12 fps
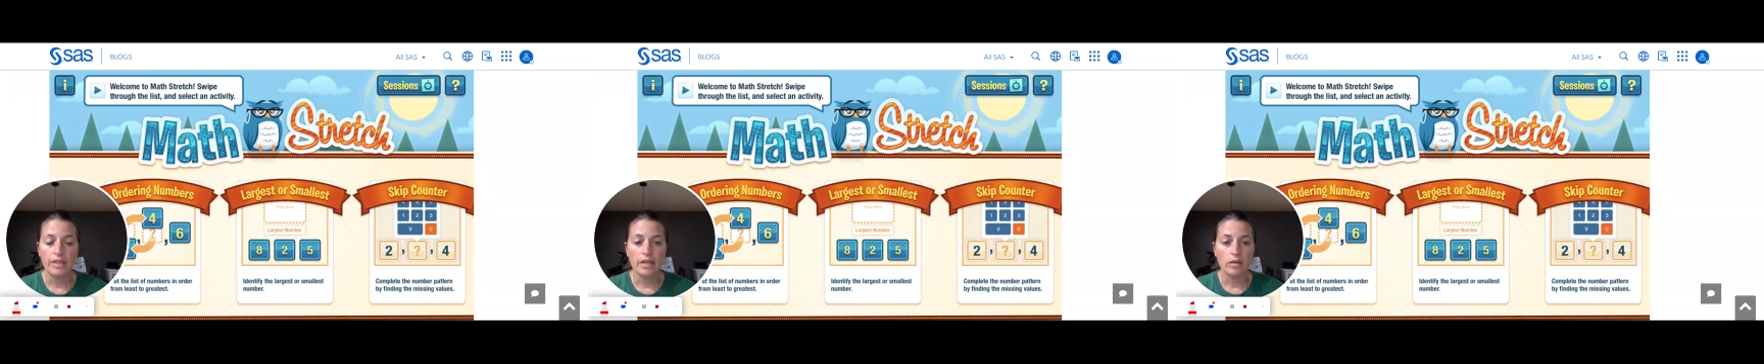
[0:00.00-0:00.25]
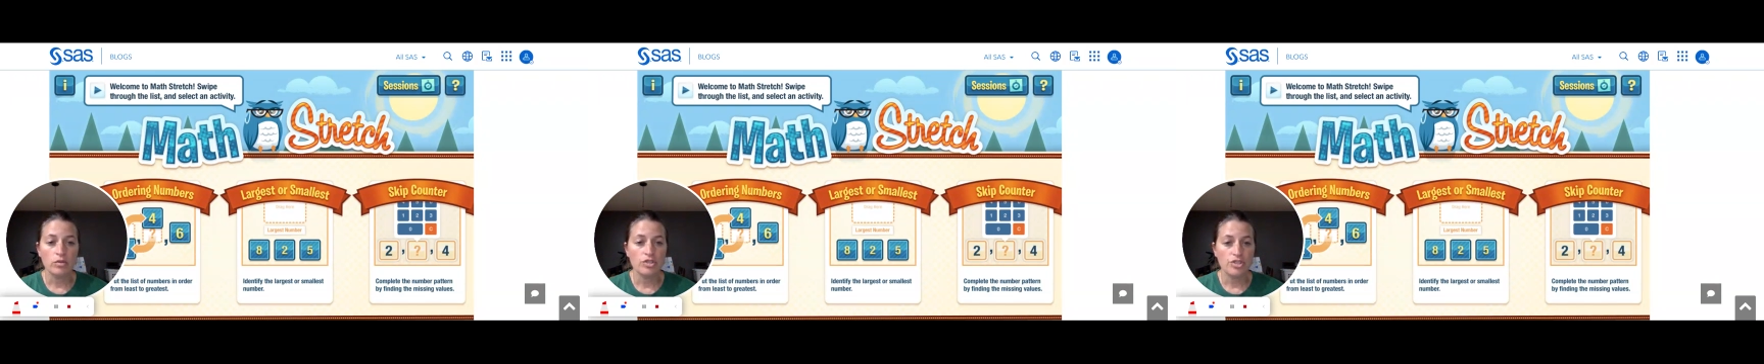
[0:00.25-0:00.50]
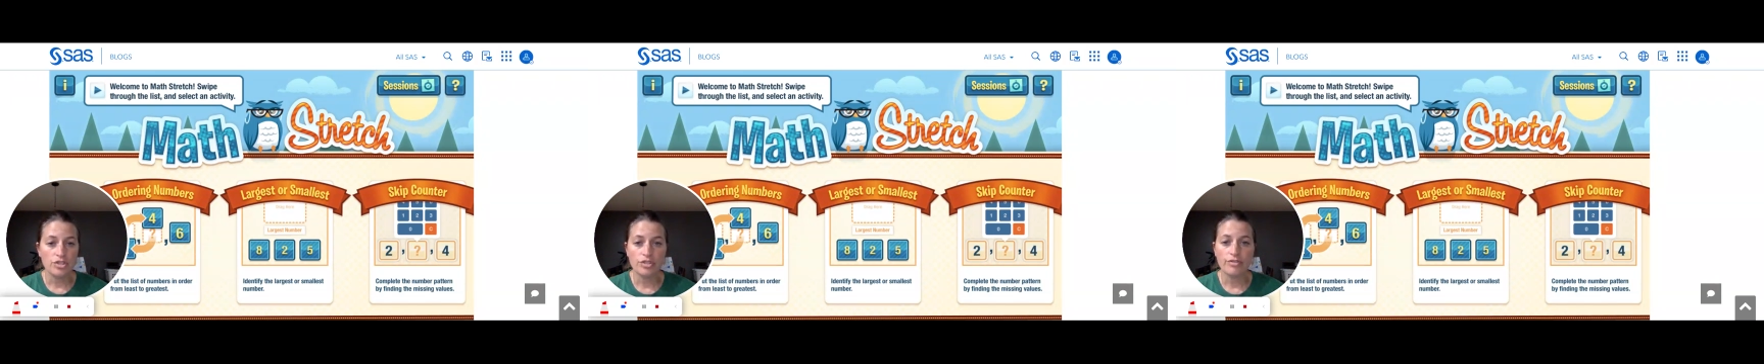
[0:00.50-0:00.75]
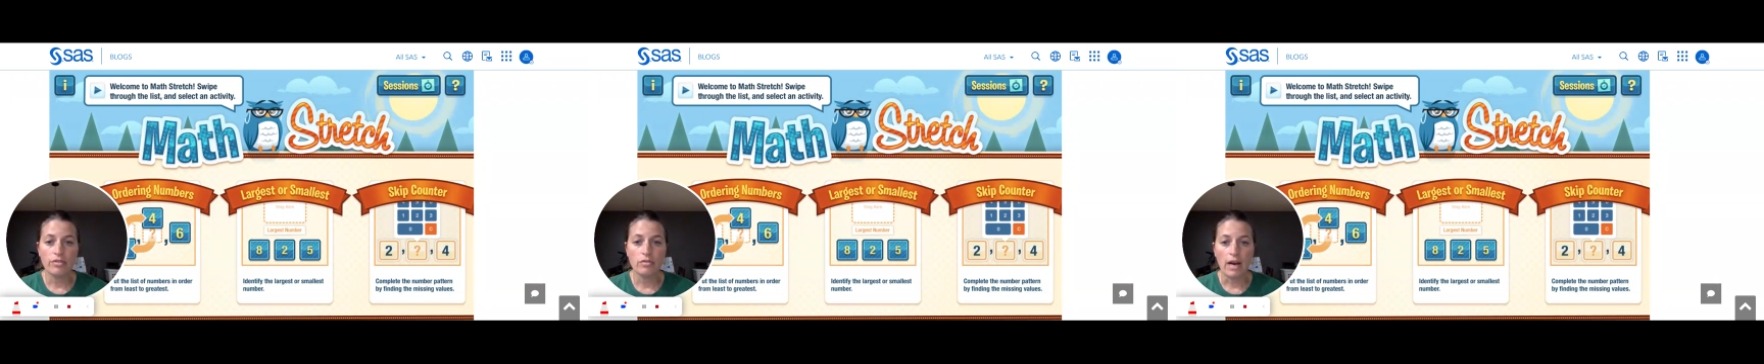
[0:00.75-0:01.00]
there was just
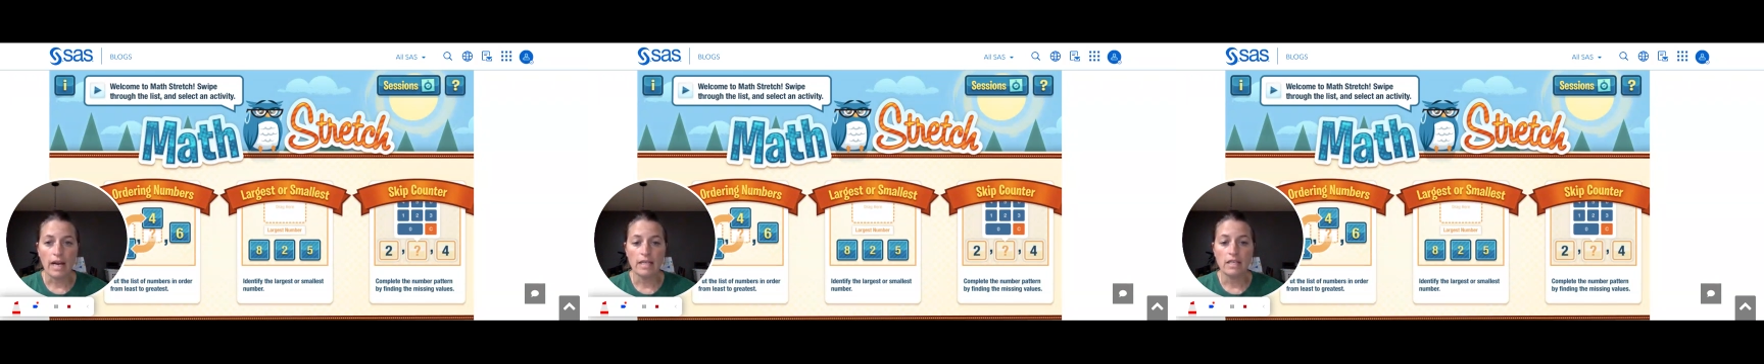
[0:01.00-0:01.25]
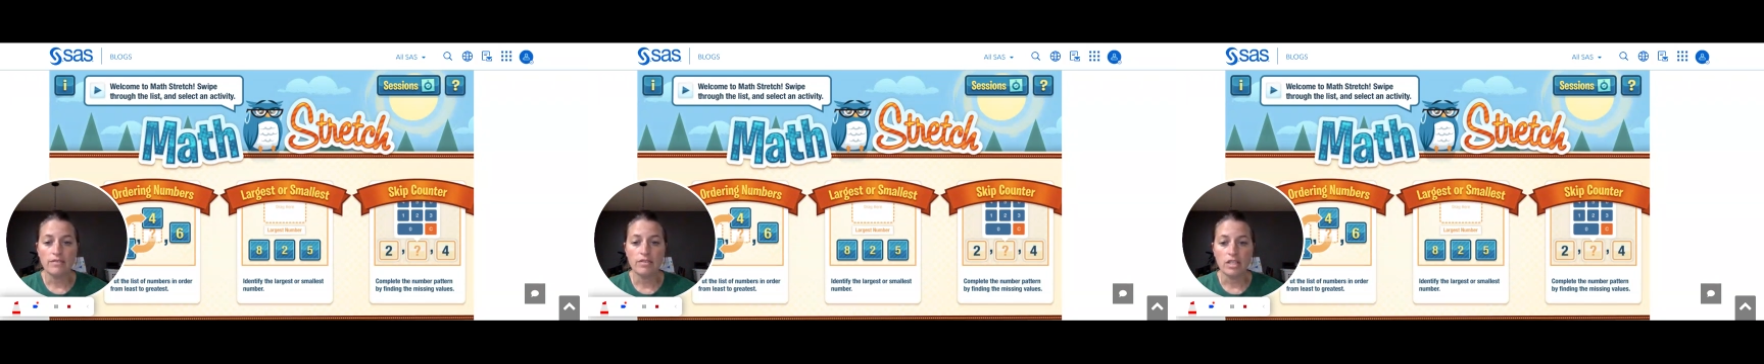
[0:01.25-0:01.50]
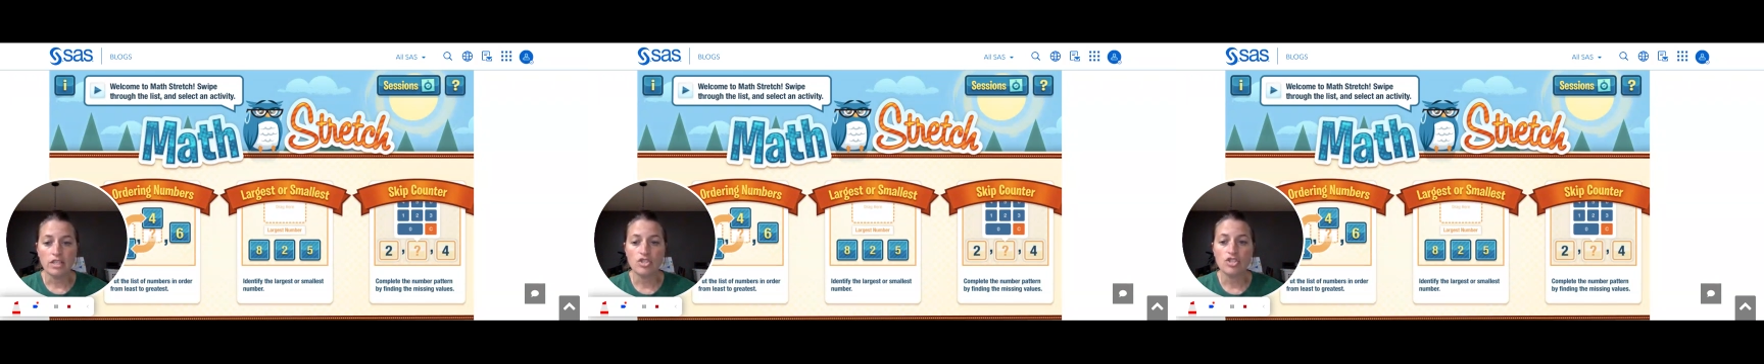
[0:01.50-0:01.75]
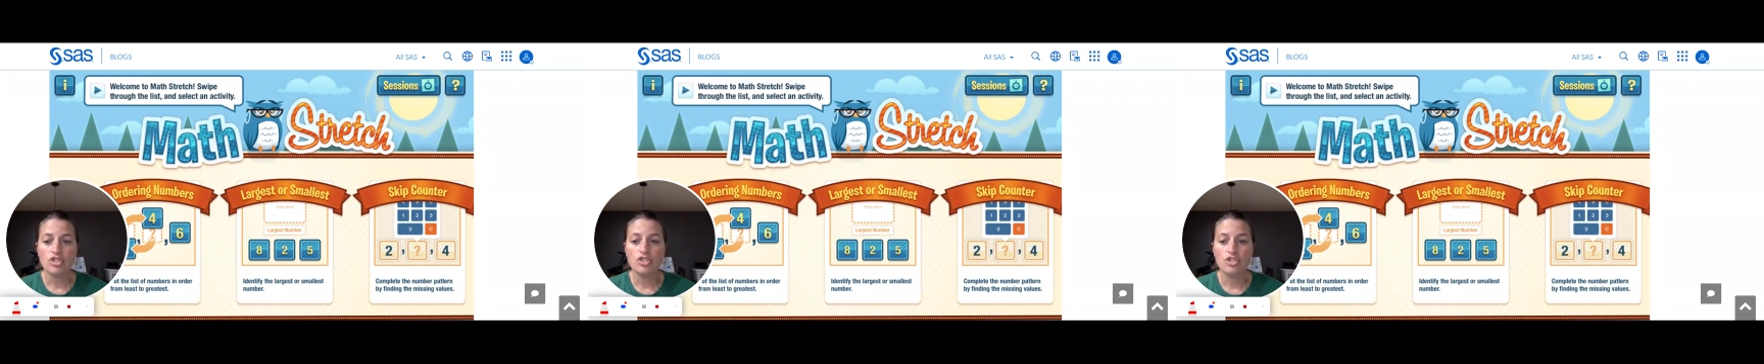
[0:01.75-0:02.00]
a variety of
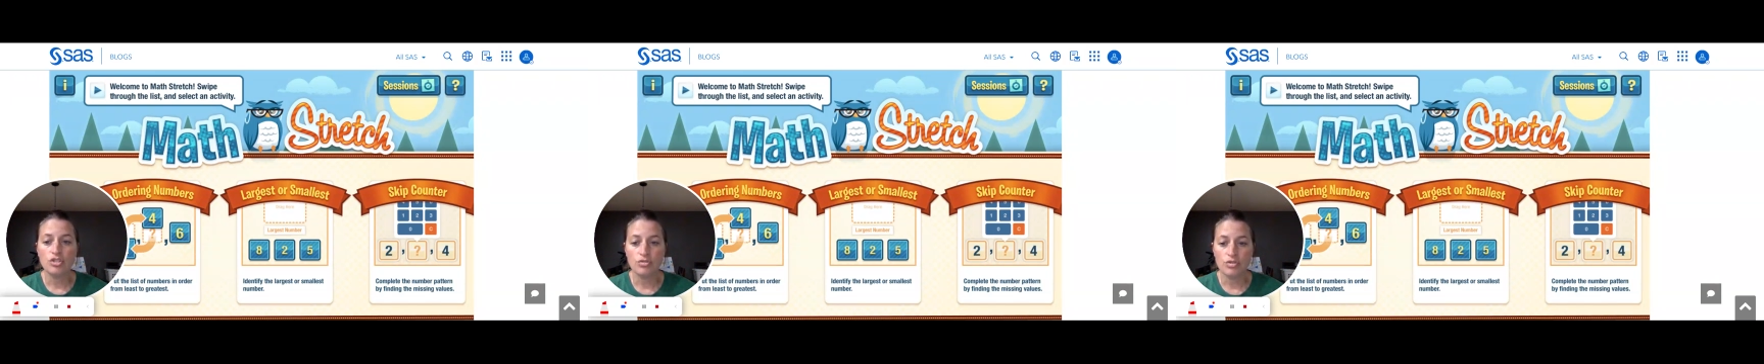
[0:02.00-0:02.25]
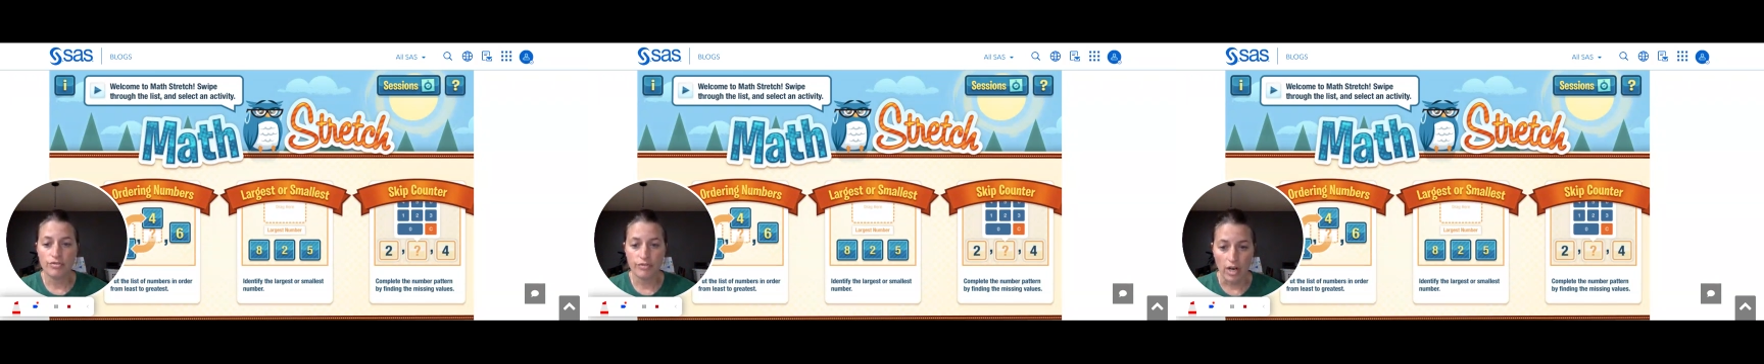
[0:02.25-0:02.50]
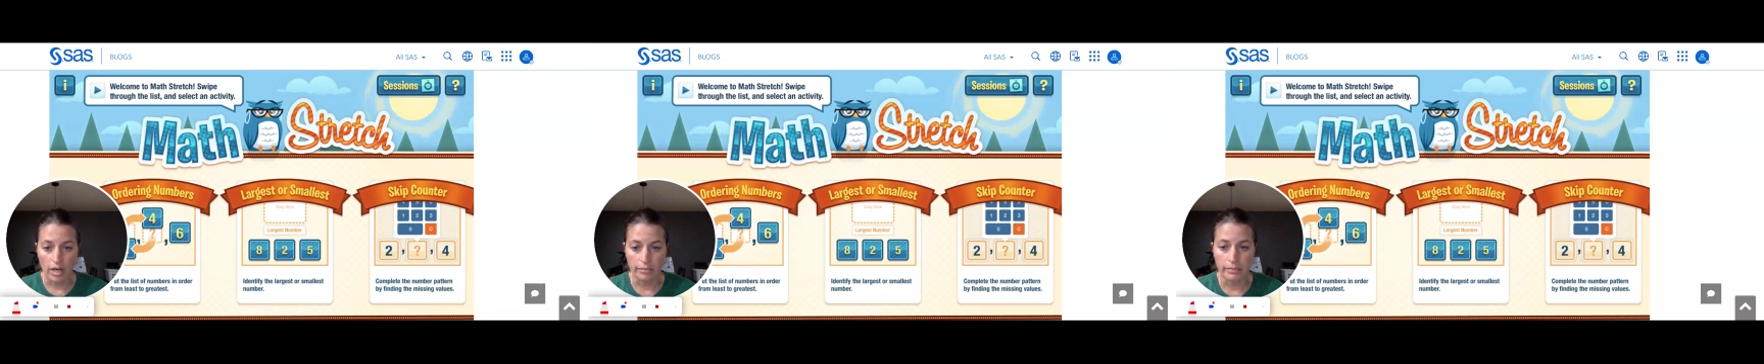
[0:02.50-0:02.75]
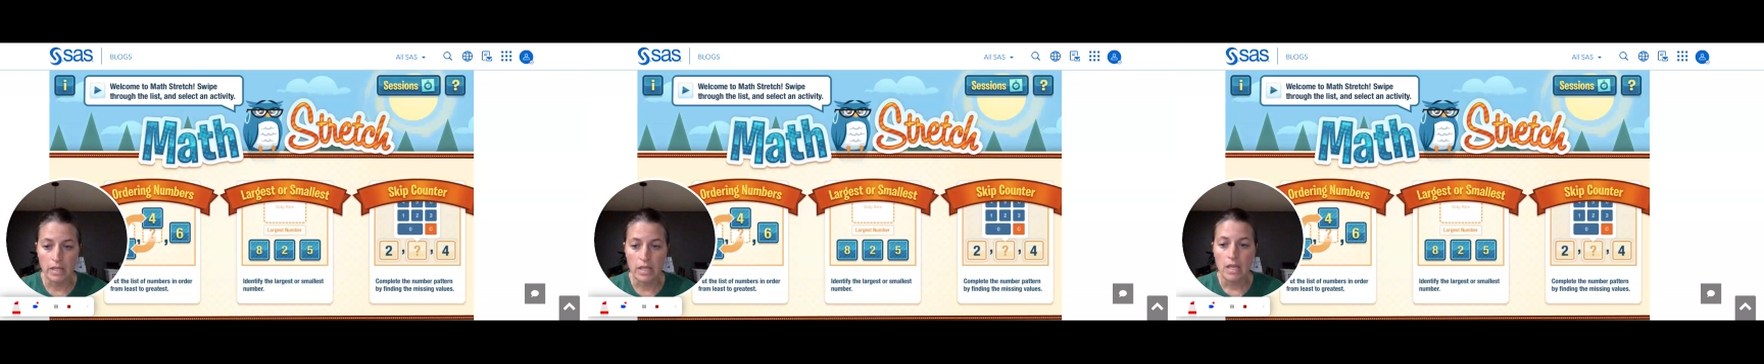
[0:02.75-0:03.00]
things to choose
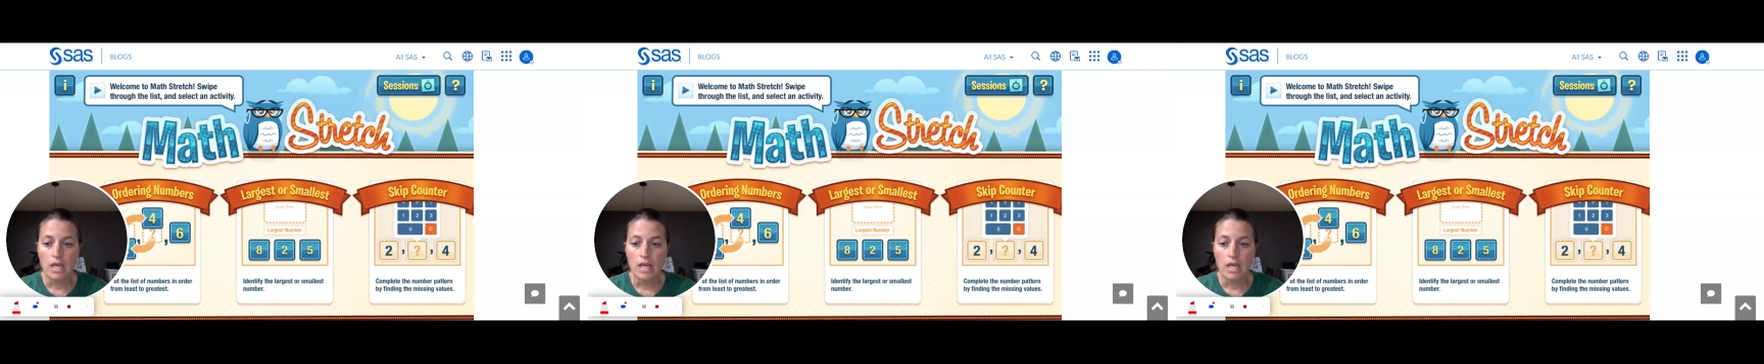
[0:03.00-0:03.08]
from.